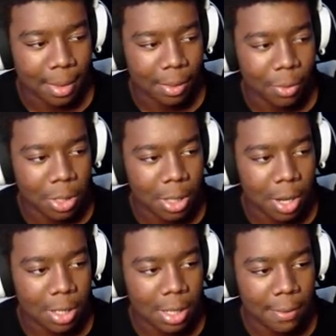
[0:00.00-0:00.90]
What
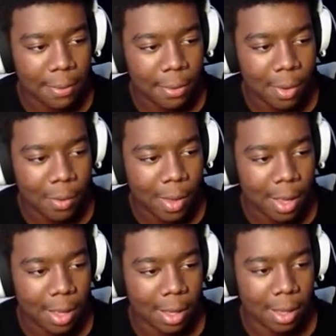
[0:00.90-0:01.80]
y'all sniffing for over
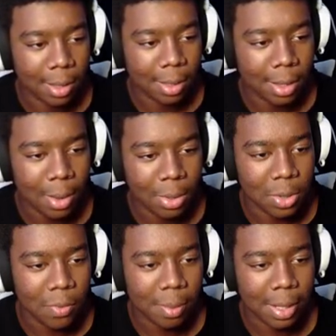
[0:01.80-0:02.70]
here? Oh,
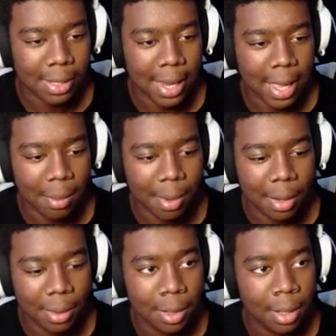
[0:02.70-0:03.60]
two of them look dead, bro.
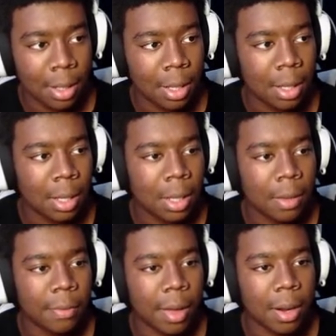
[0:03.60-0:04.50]

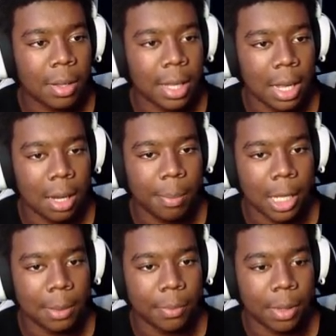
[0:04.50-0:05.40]
Why all the handy
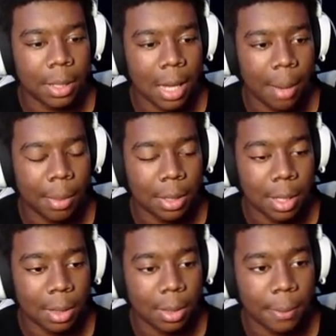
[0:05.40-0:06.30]
pals before the time runs out?